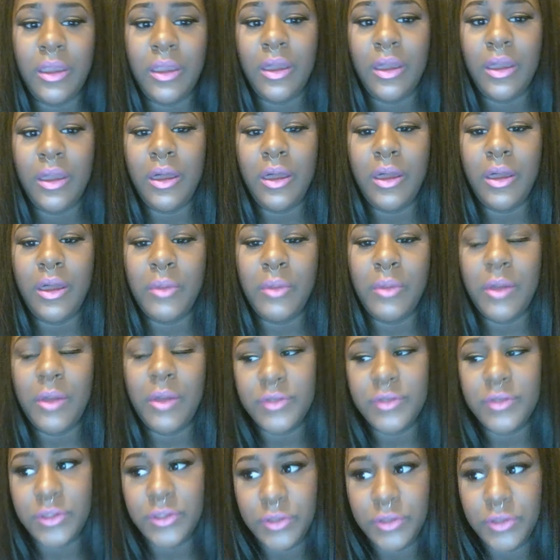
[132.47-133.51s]
I was
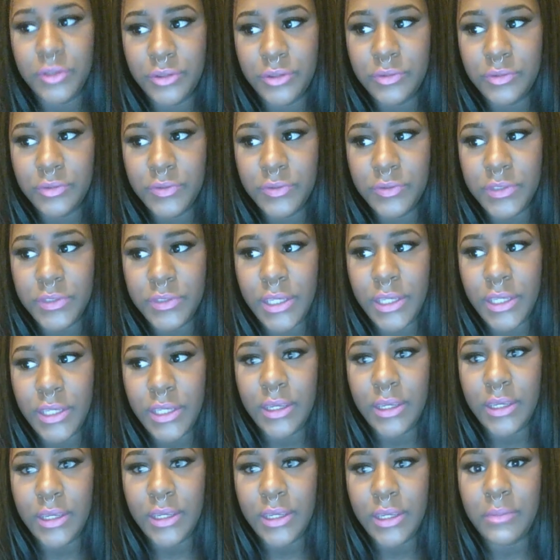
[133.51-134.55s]
induced,
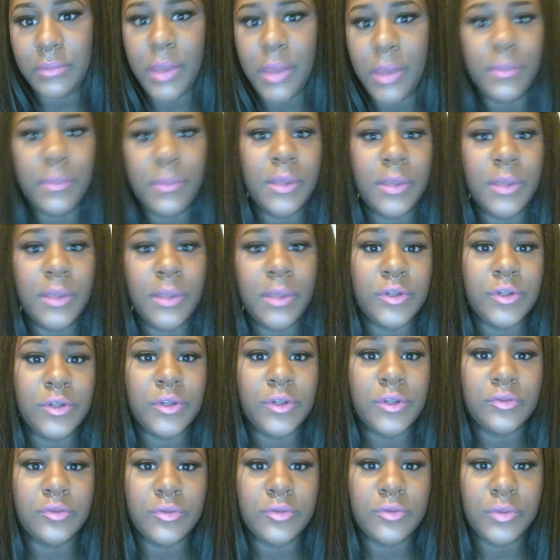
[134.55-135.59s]
and my blood pressure
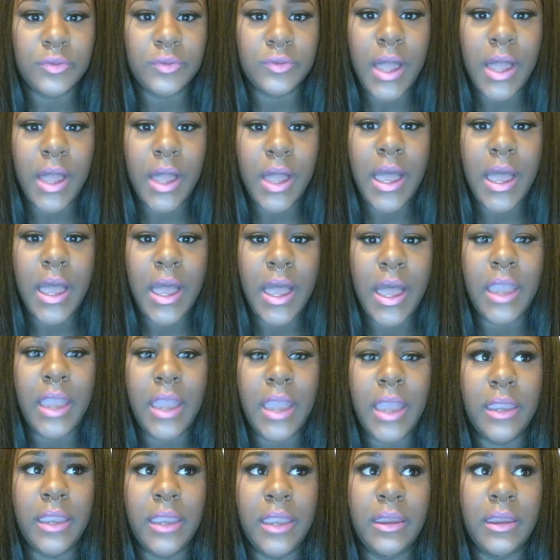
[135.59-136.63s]
was real high.
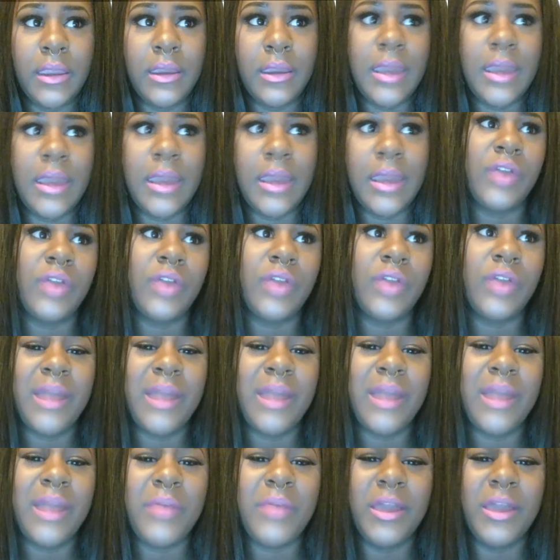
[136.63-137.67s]
And after I got
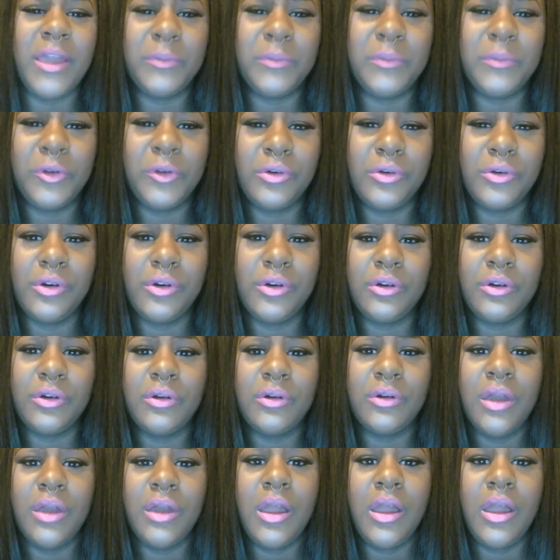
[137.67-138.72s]
my epidural,
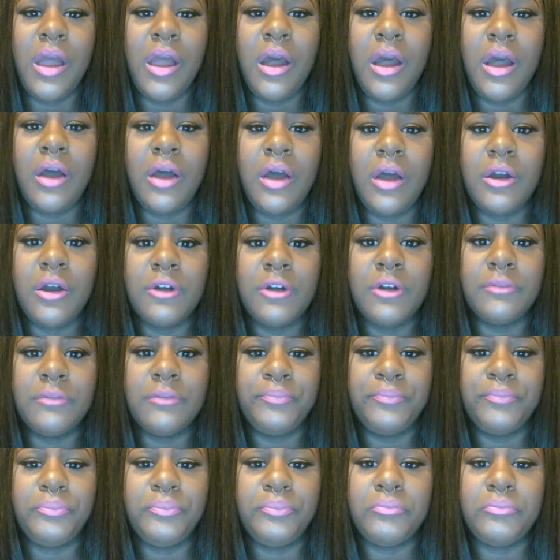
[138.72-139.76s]
um,
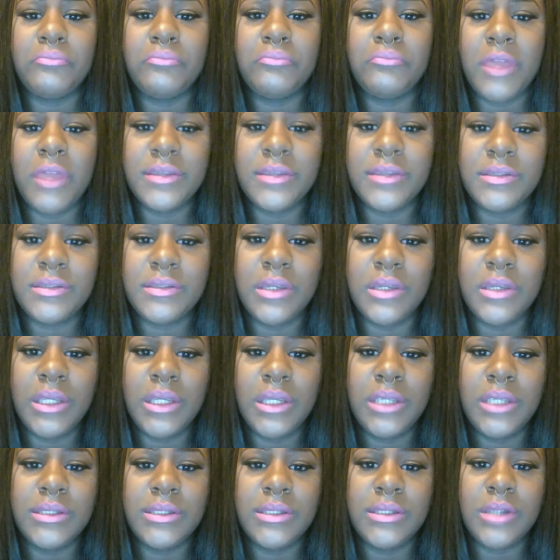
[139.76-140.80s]
my son, he
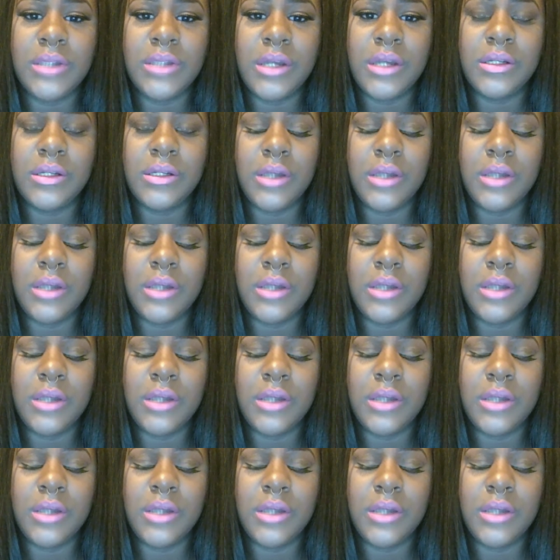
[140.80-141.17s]
started